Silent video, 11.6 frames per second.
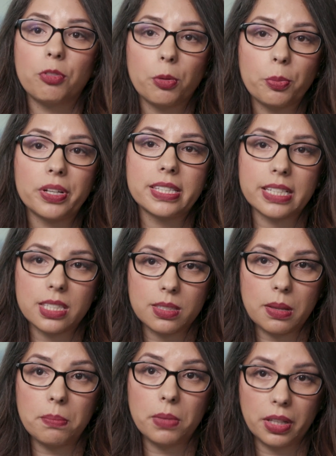$4.6
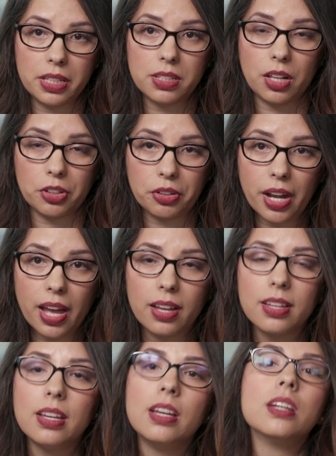million
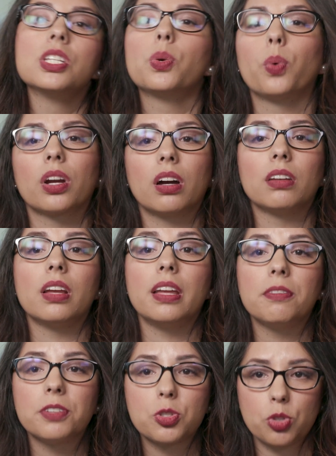grant to work on
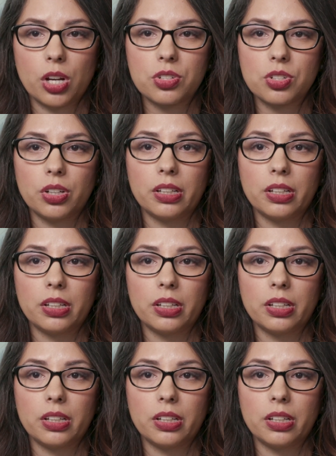infrastructure